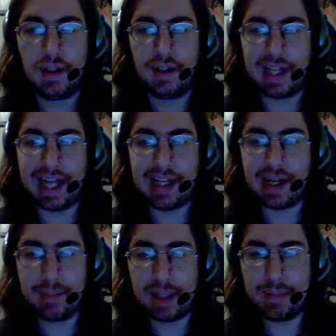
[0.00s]
that had
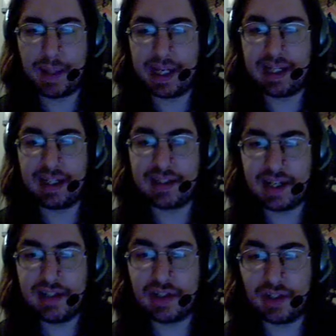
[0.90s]
I been paying
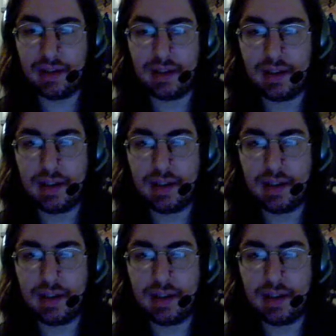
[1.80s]
attention,